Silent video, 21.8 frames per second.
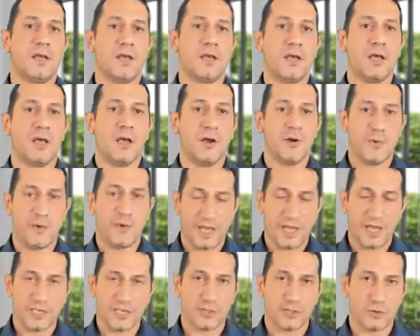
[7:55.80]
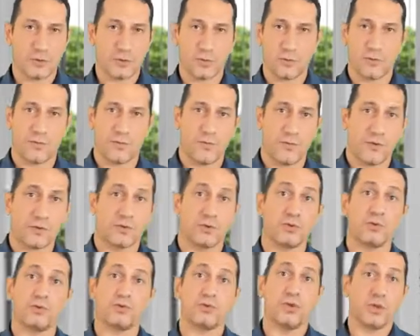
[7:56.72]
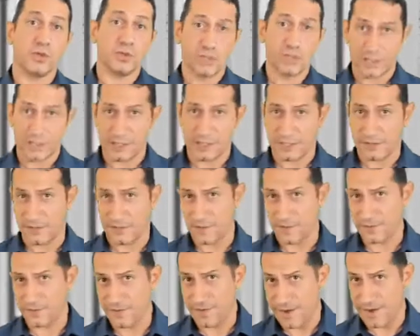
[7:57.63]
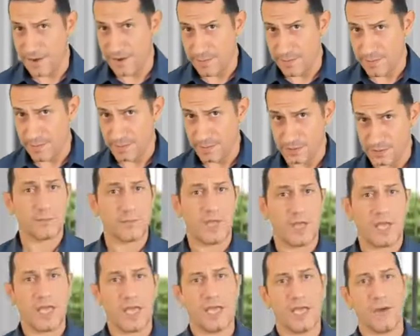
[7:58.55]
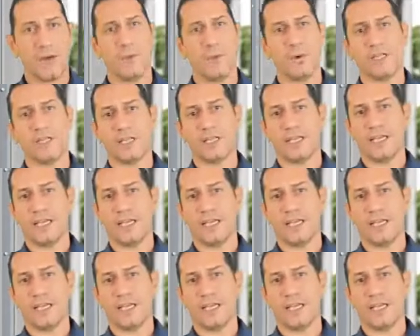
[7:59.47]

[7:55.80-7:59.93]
a ratio for two totally different variables, and we take